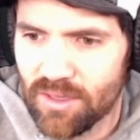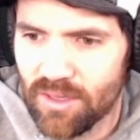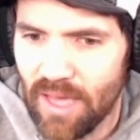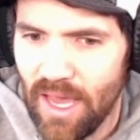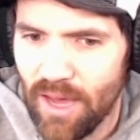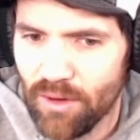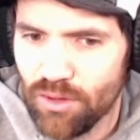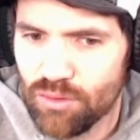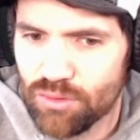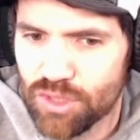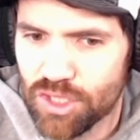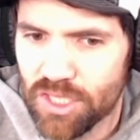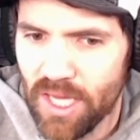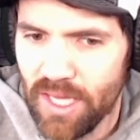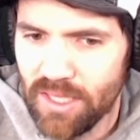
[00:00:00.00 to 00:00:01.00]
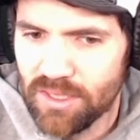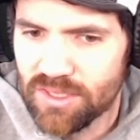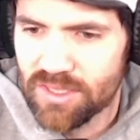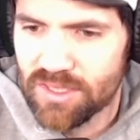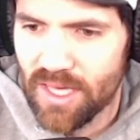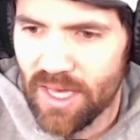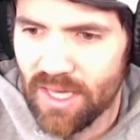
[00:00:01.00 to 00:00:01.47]
how you
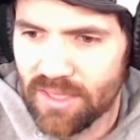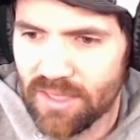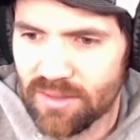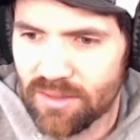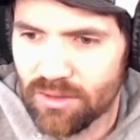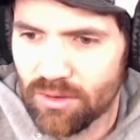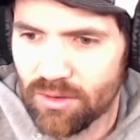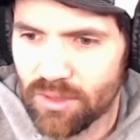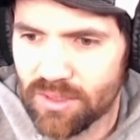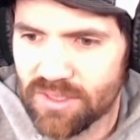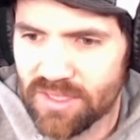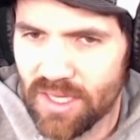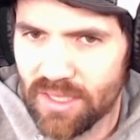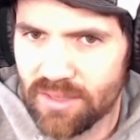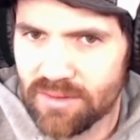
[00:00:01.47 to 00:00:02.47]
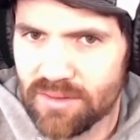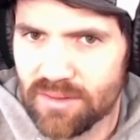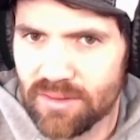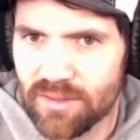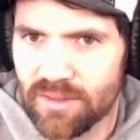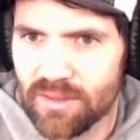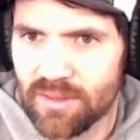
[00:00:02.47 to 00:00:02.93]
change that, you go to your settings,
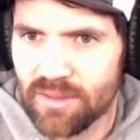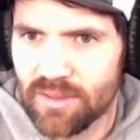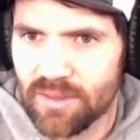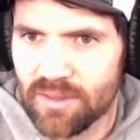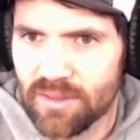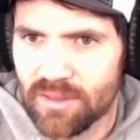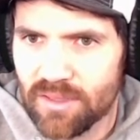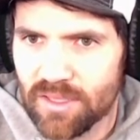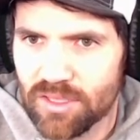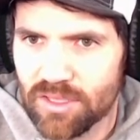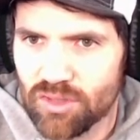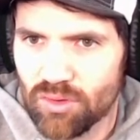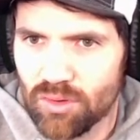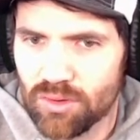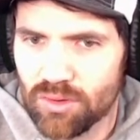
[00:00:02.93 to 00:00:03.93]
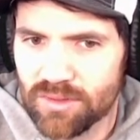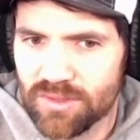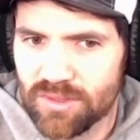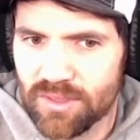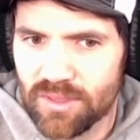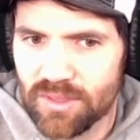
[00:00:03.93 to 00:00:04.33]
controls,